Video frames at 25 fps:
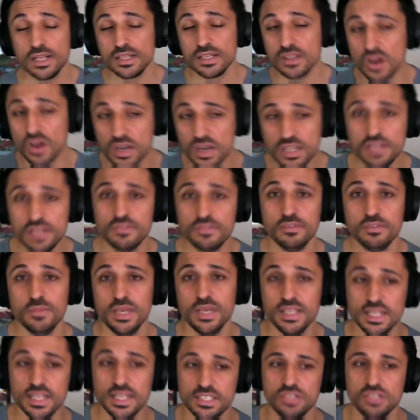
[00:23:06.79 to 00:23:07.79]
Luckily for
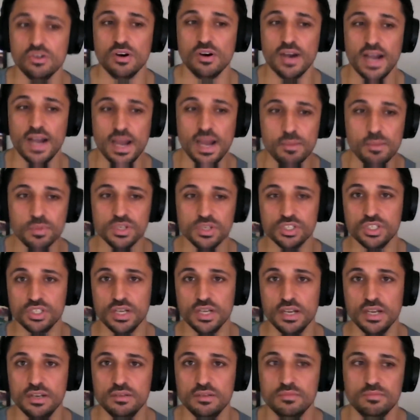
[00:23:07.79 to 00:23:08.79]
me, that's not happened
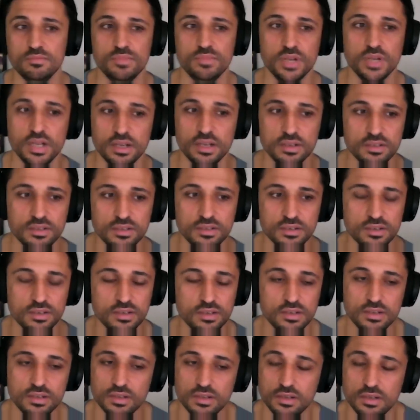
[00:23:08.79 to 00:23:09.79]
yet, but
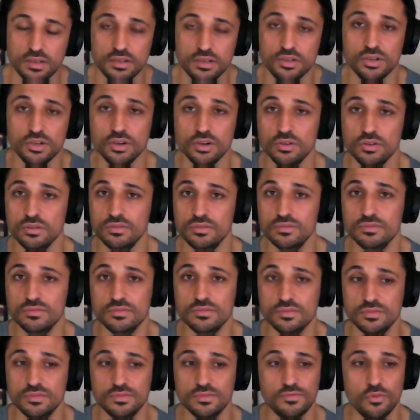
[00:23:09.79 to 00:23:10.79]
you know,
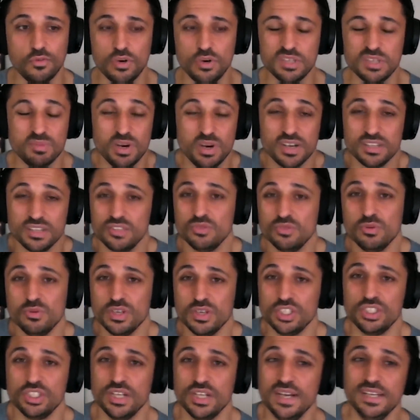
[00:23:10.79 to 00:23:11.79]
forex market's
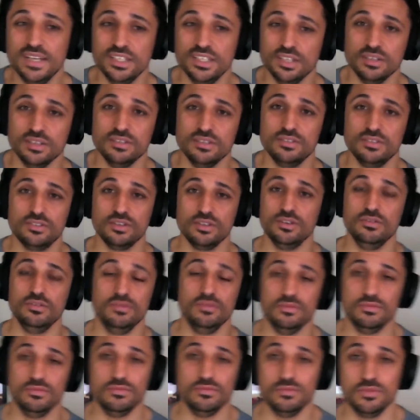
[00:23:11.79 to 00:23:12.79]
always changing.
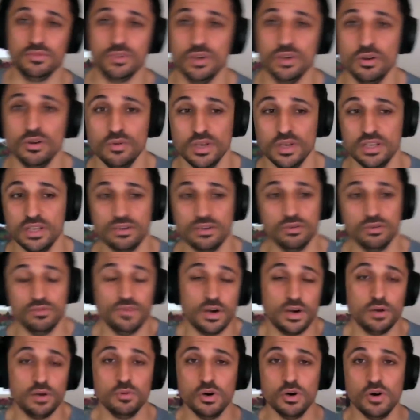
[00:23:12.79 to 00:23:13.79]
So, yeah. you know, it could
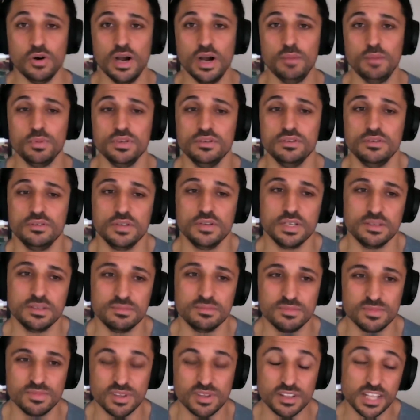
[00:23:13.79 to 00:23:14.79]
very well happen.
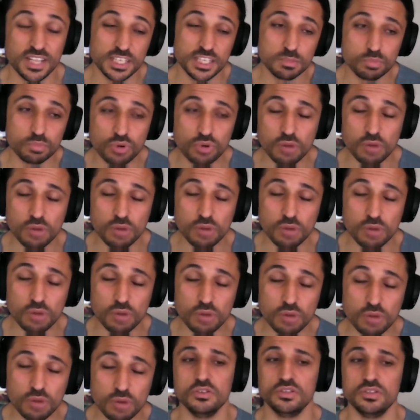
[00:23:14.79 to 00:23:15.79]
And that's probably
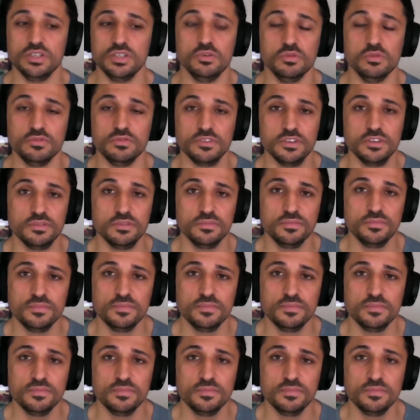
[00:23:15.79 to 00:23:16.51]
how I'll deal with it.